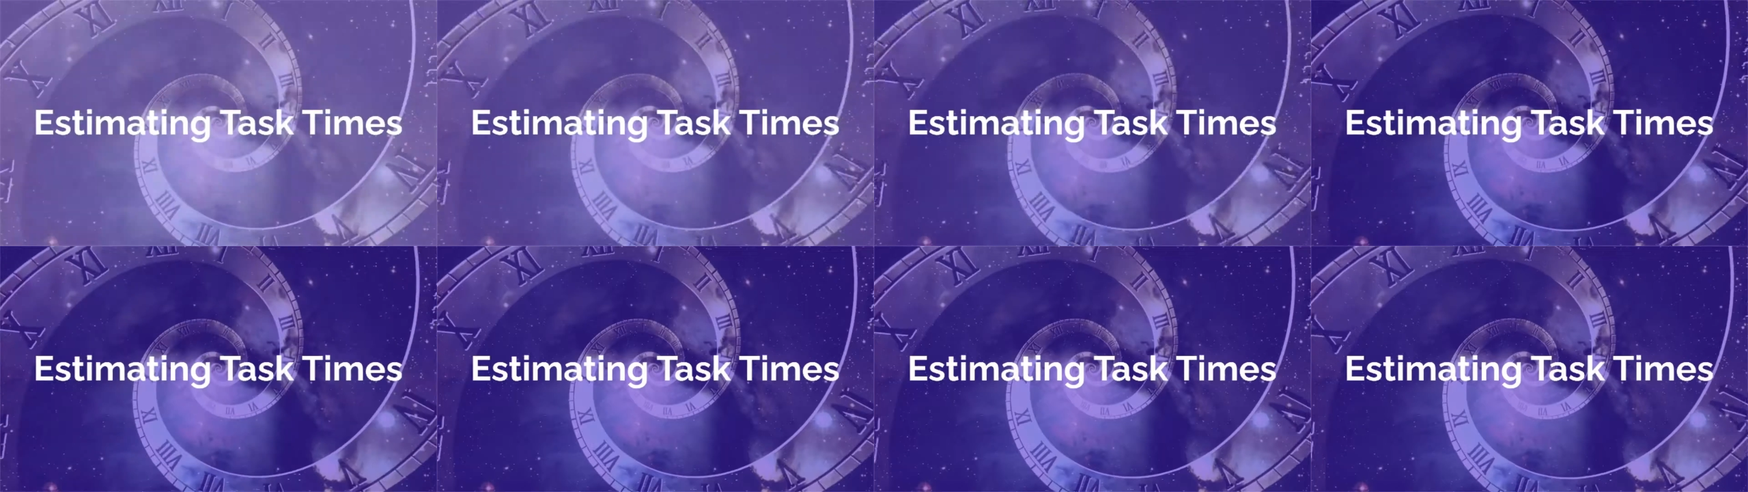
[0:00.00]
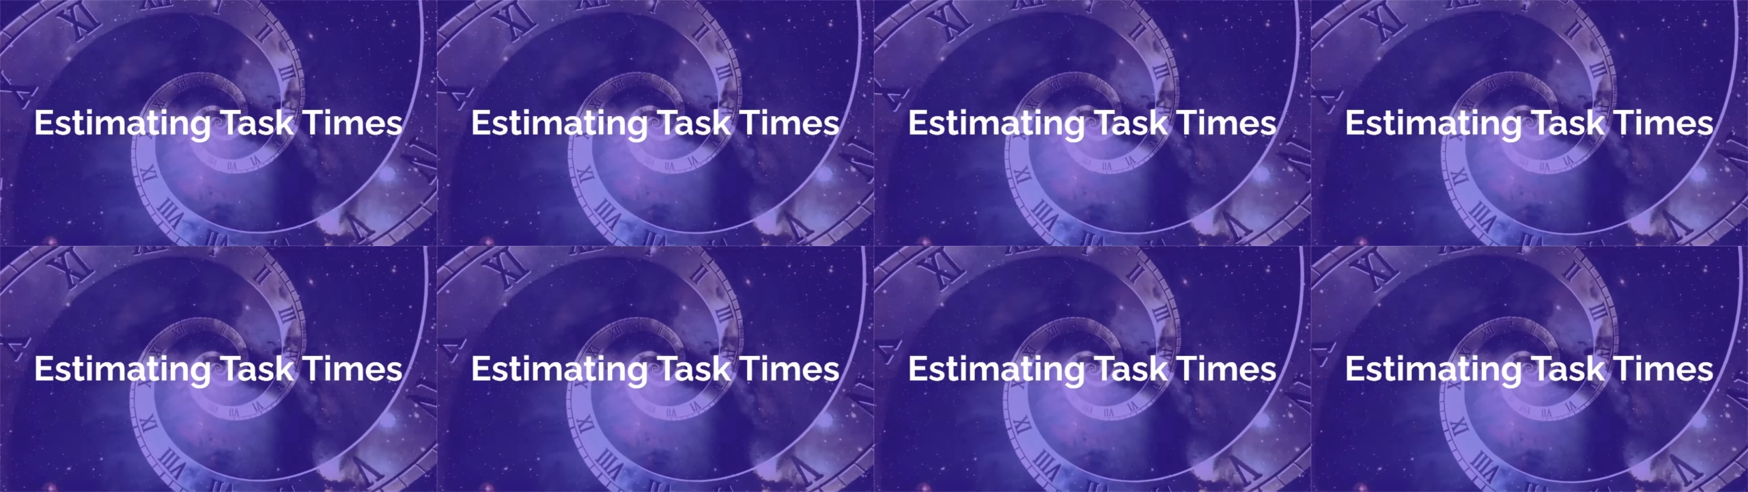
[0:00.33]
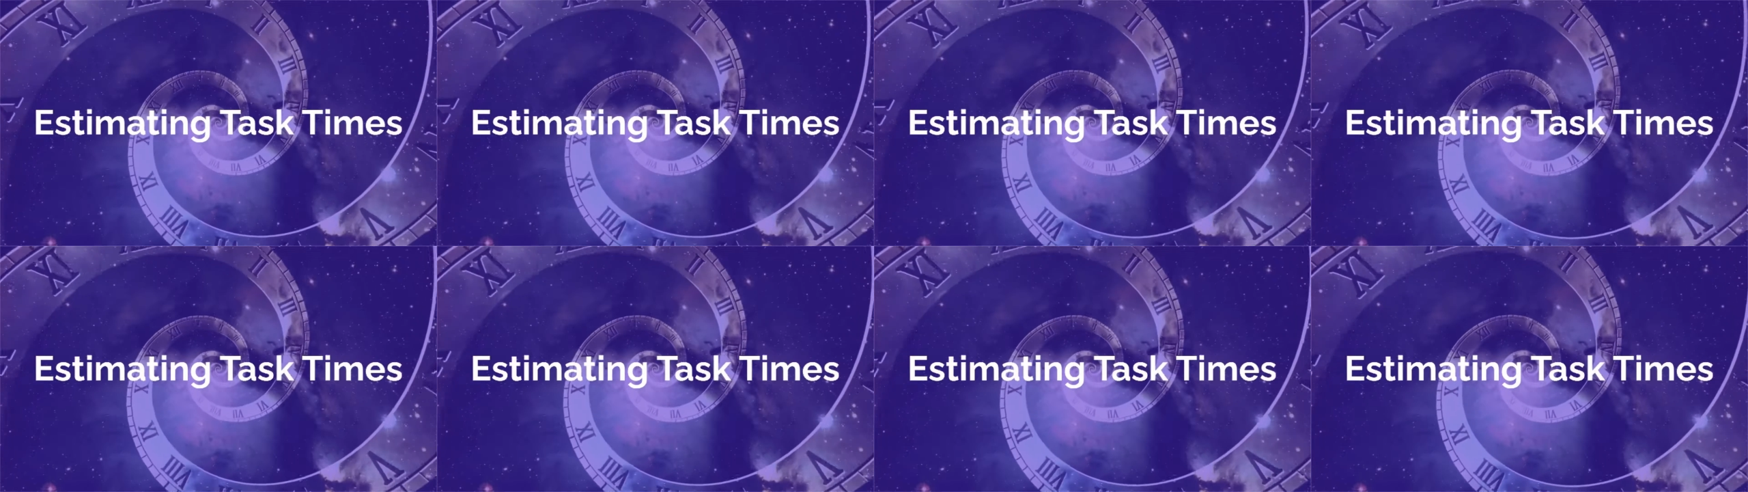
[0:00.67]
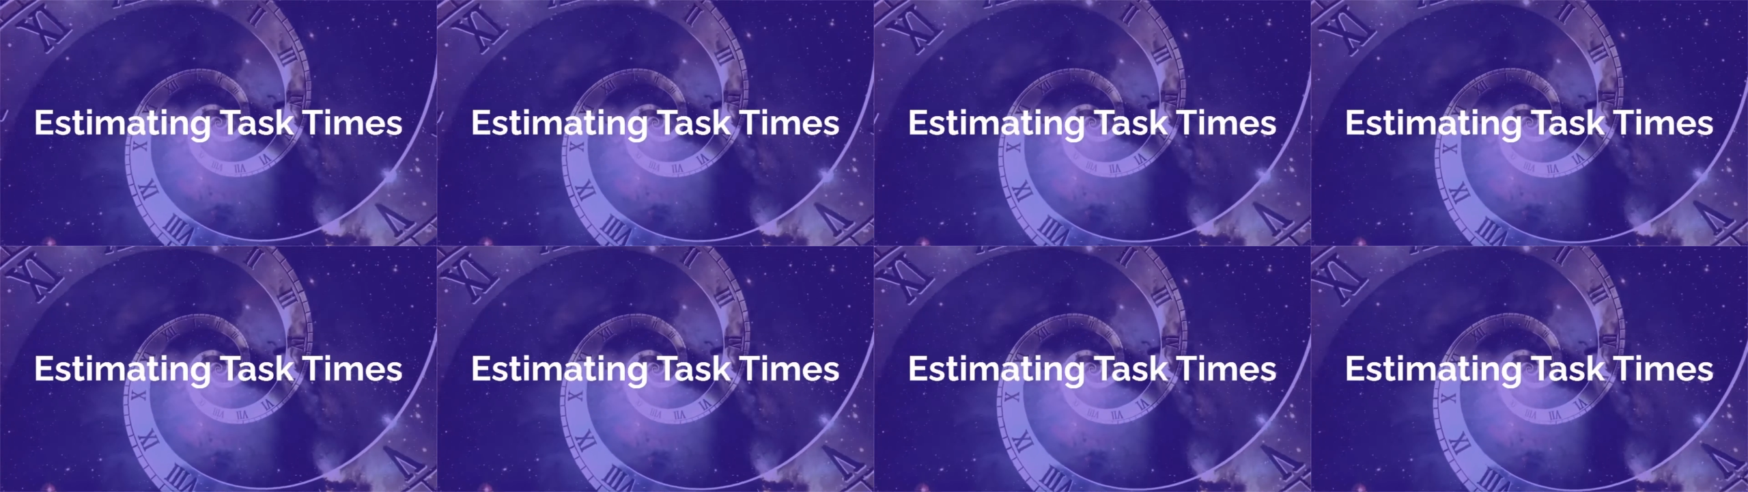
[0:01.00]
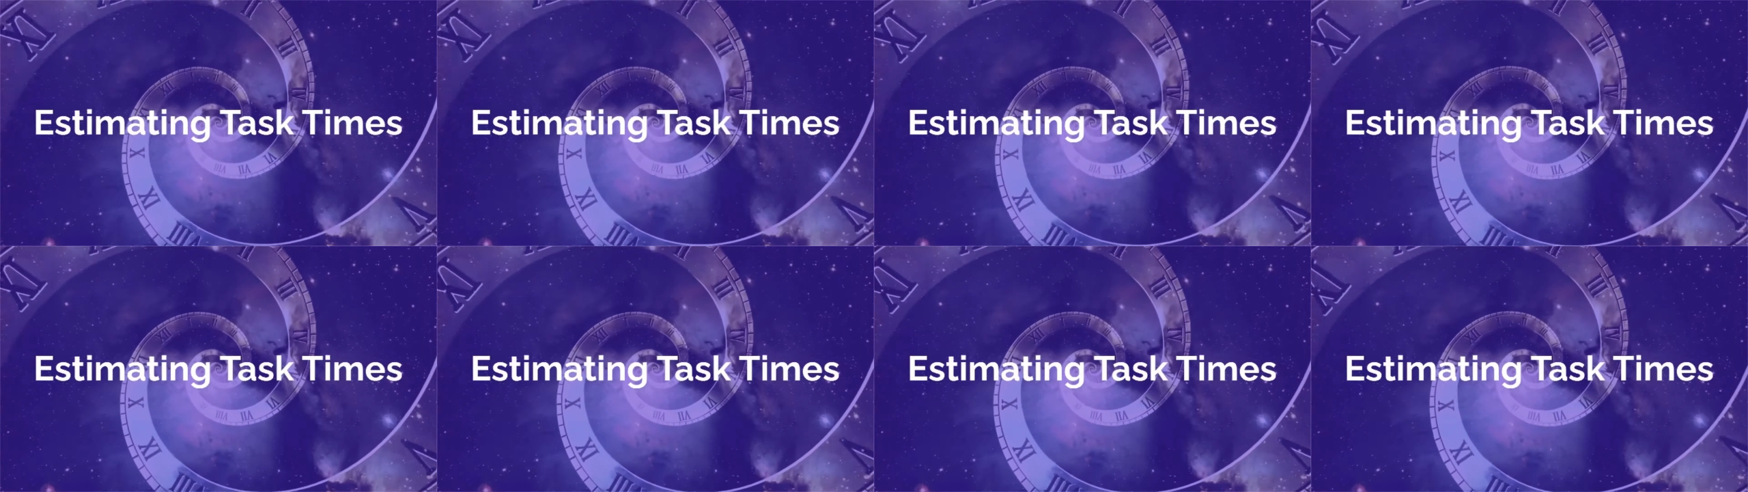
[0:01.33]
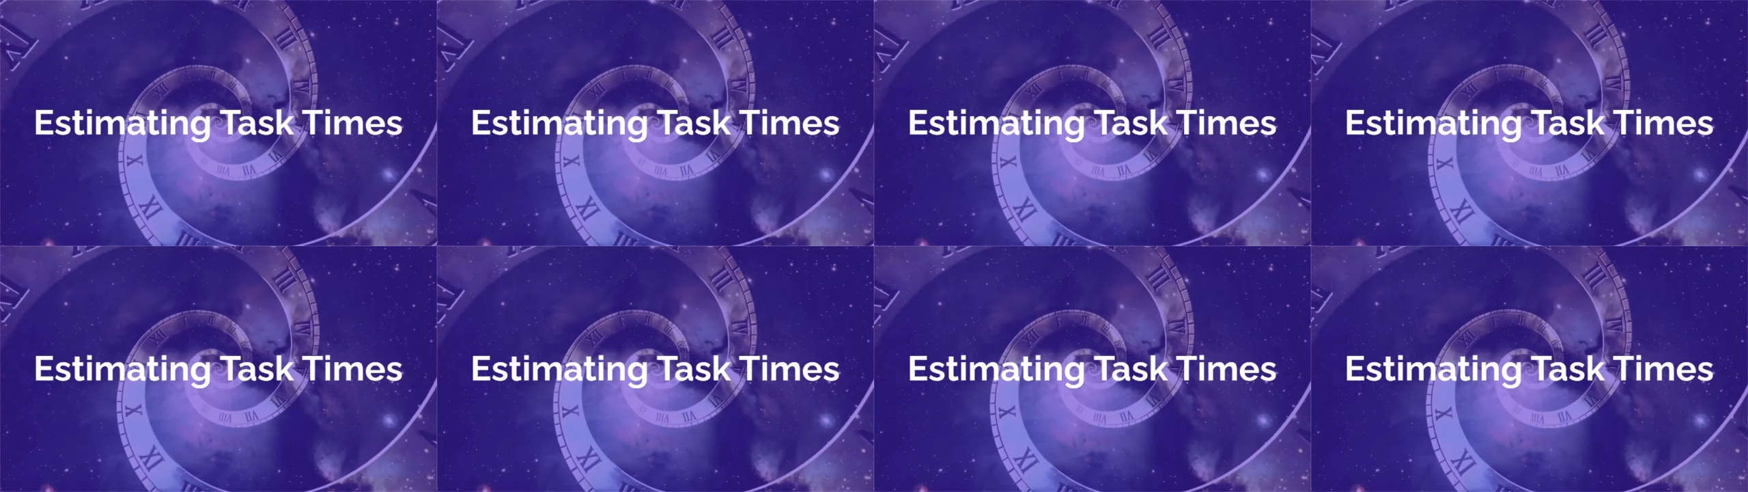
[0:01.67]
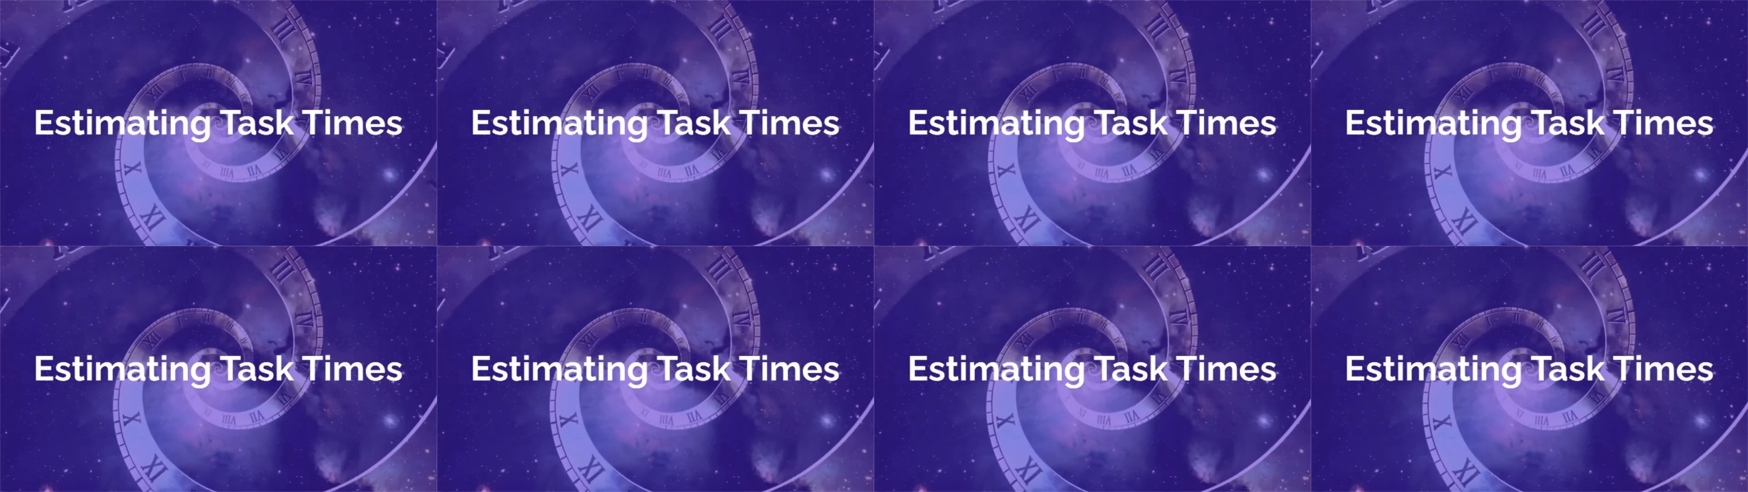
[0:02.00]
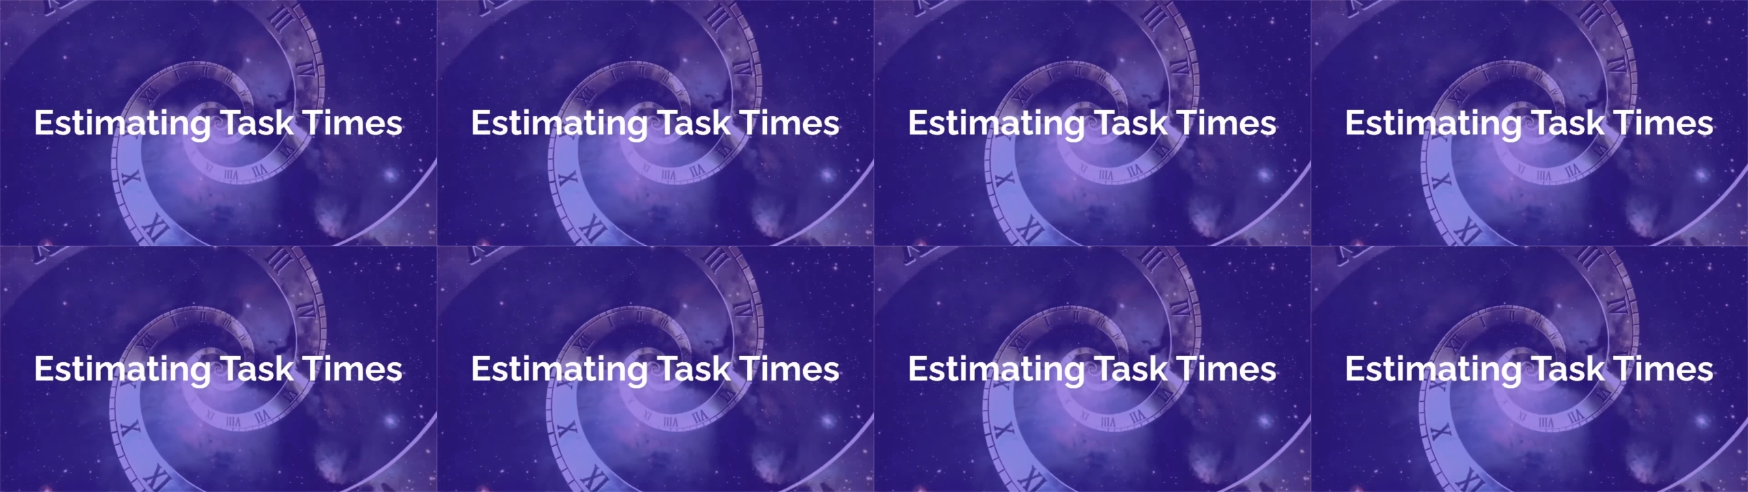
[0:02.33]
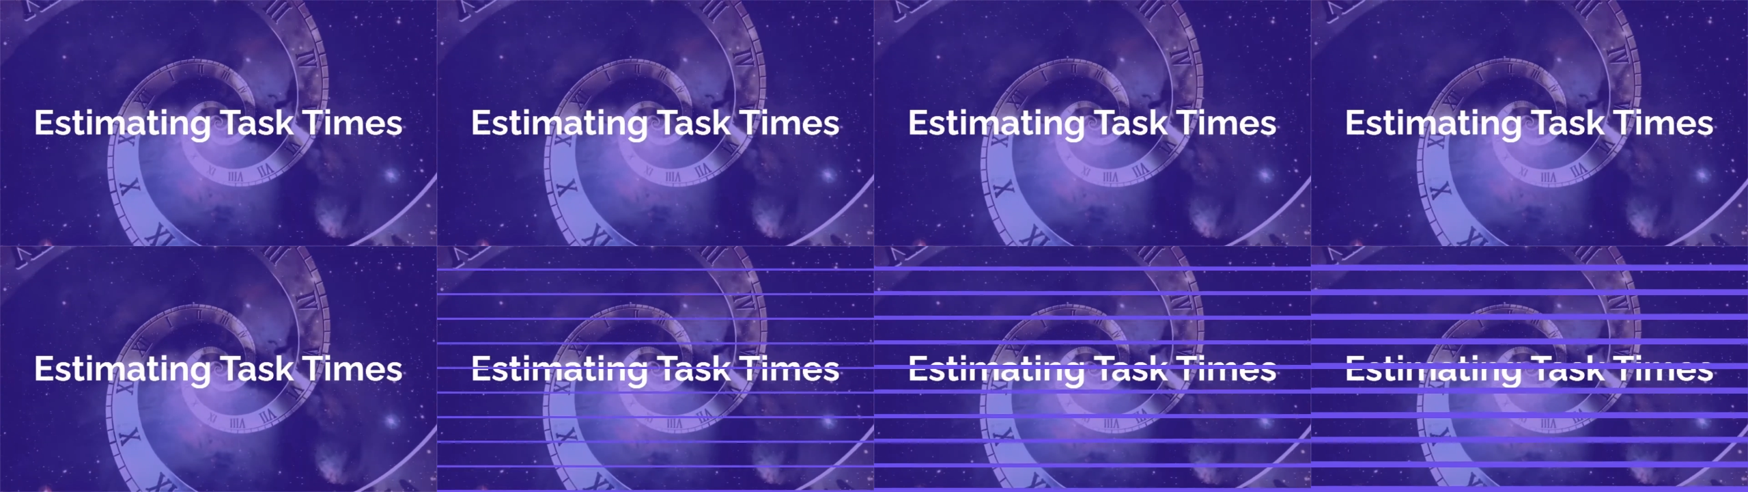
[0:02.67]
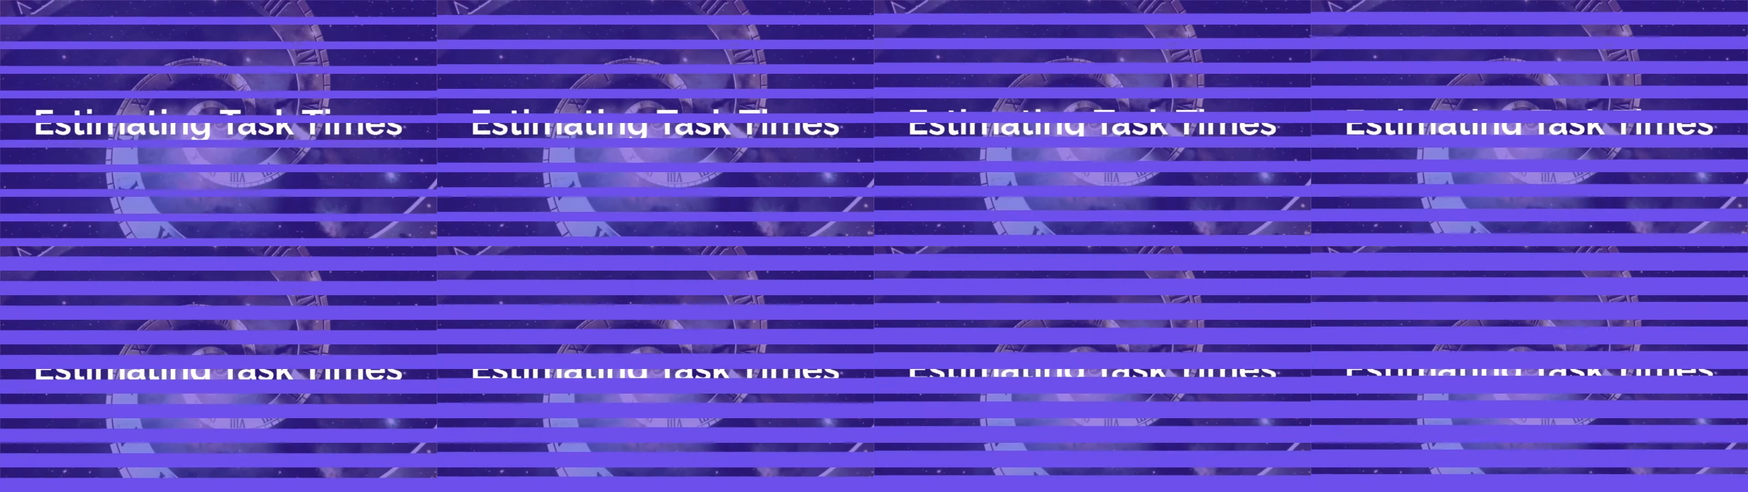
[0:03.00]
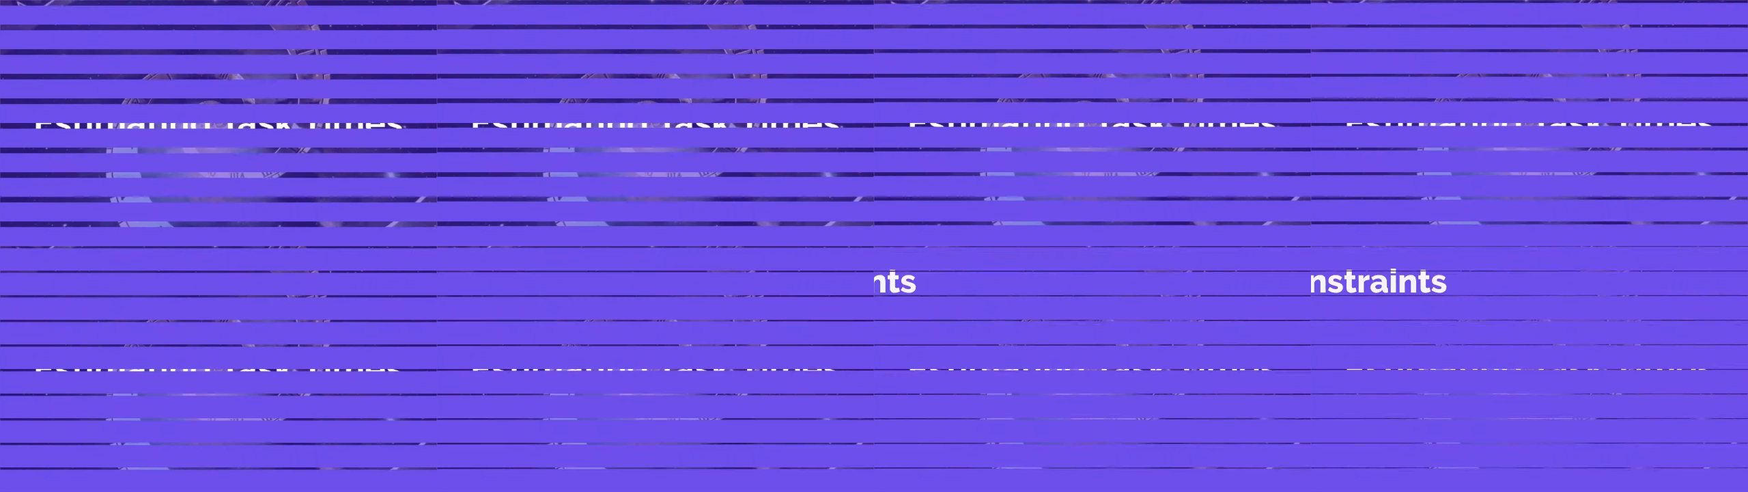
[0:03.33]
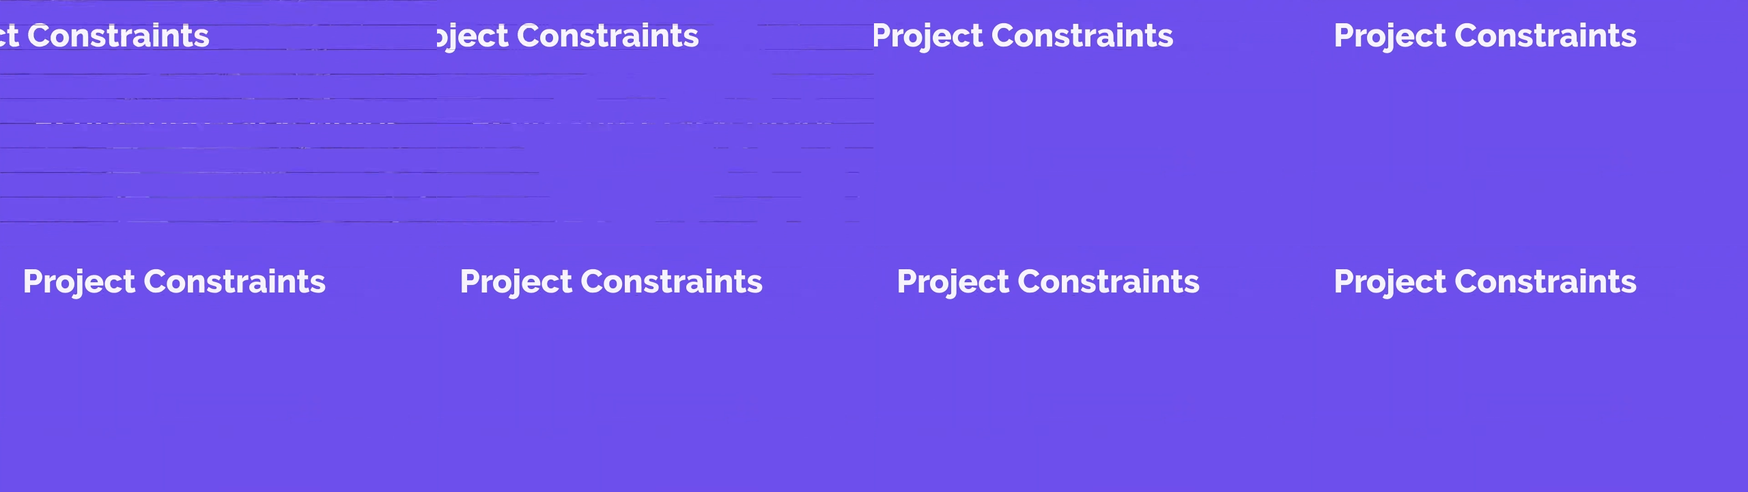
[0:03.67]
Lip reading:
(no speaker visible)